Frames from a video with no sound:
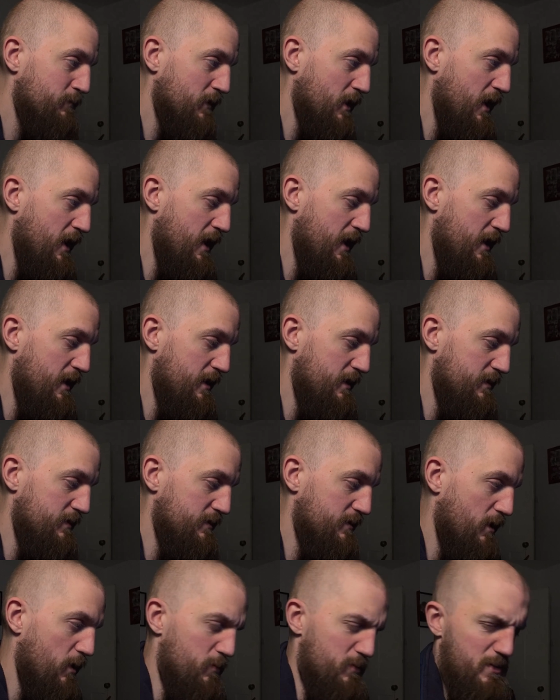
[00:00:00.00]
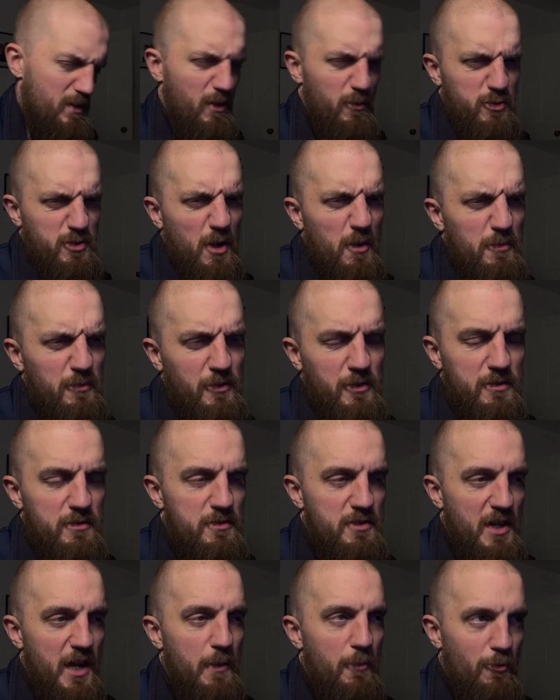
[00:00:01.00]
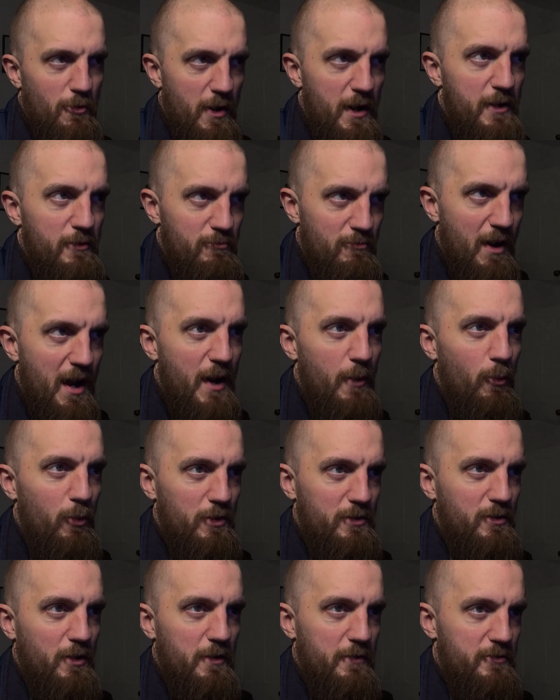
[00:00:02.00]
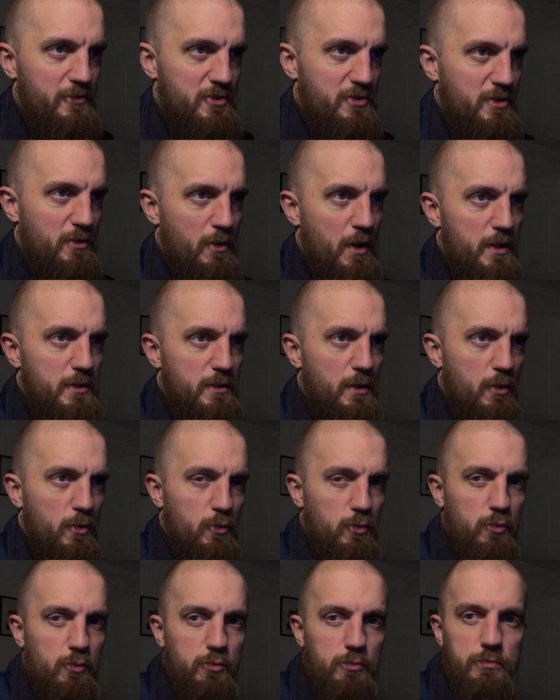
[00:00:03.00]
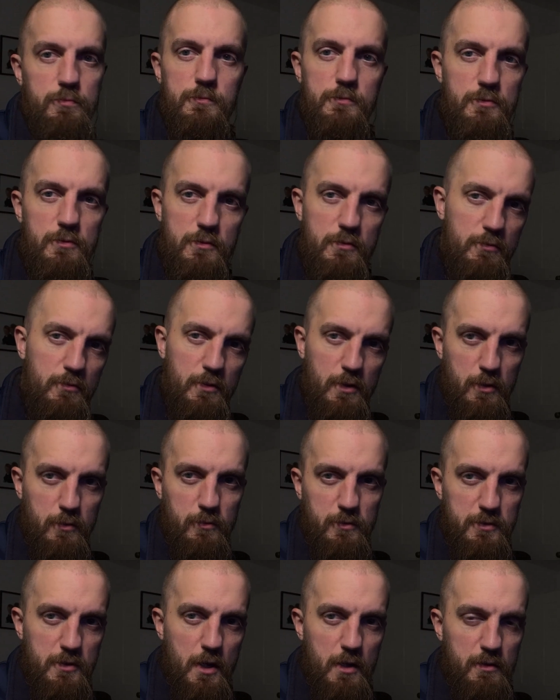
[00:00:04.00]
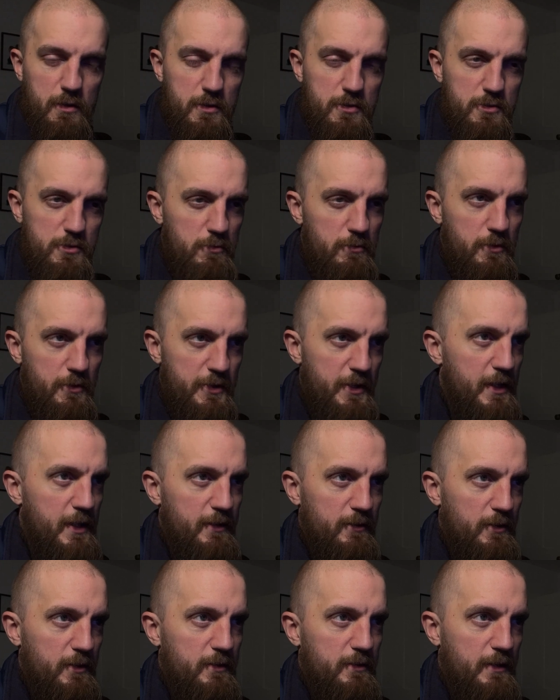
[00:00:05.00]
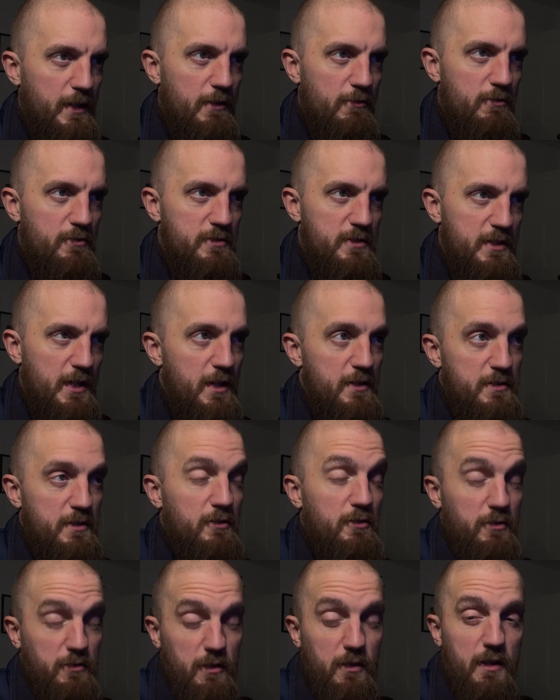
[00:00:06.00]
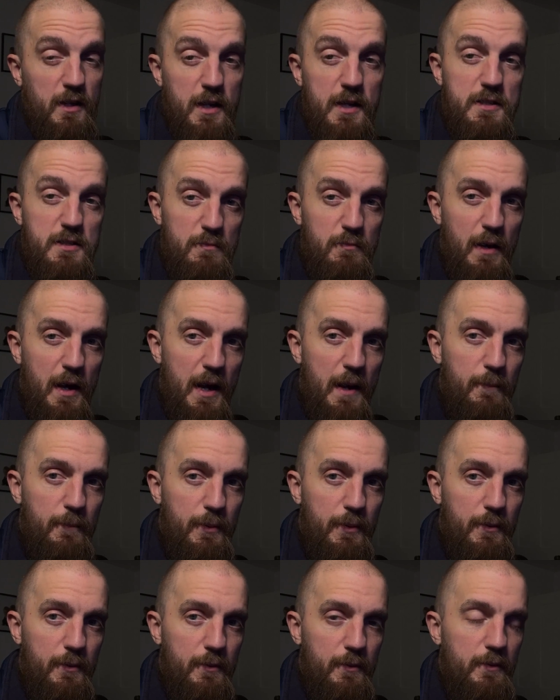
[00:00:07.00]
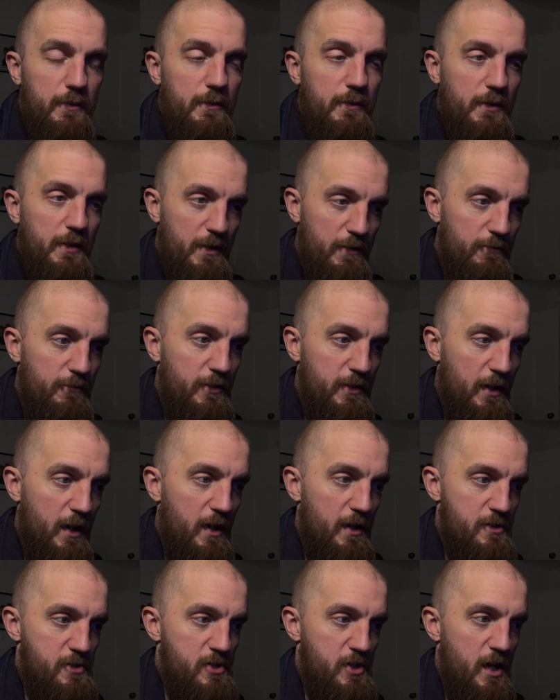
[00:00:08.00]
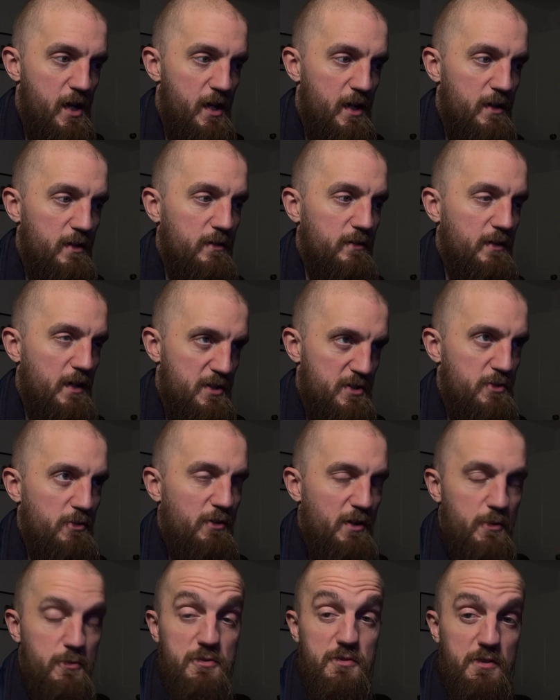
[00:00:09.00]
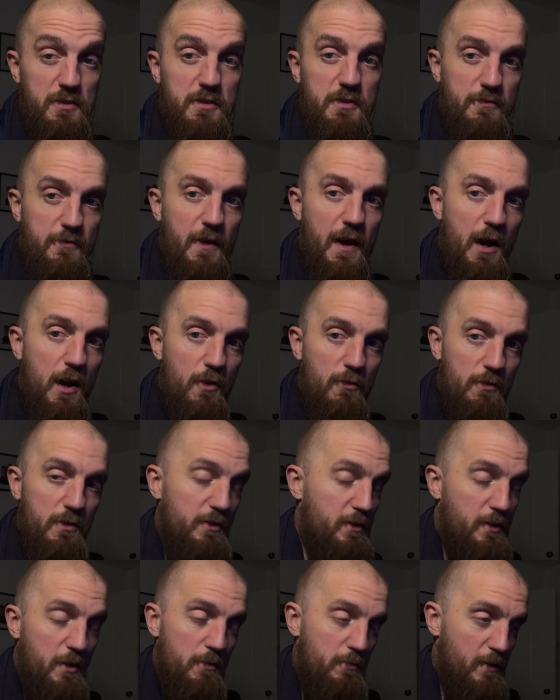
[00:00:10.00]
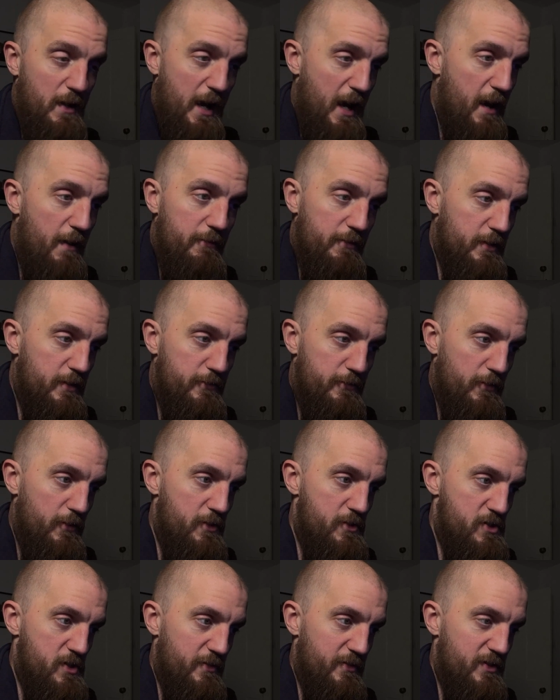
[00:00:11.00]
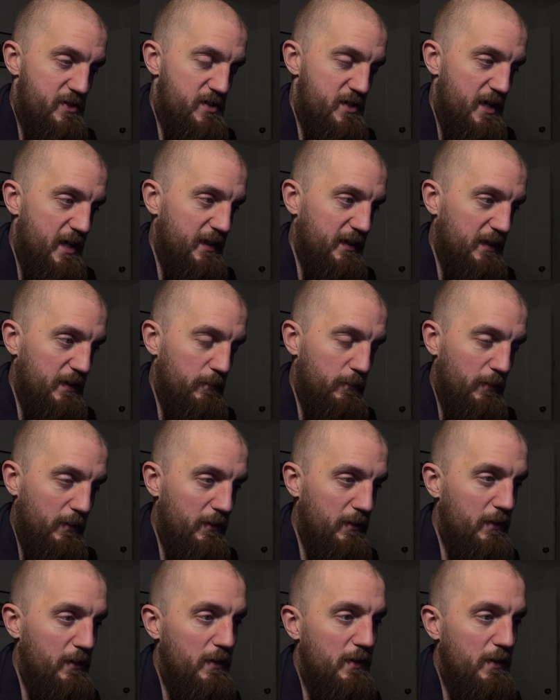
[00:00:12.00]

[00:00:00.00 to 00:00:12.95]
and I was hoping that Zebra and Ram would kind of just go, hey, yo, yeah, let's do the thing, like, later on today. I said, look, here's a map in VR chat, let's do it. It was the Devouring. I don't have any footage of it, sadly, but...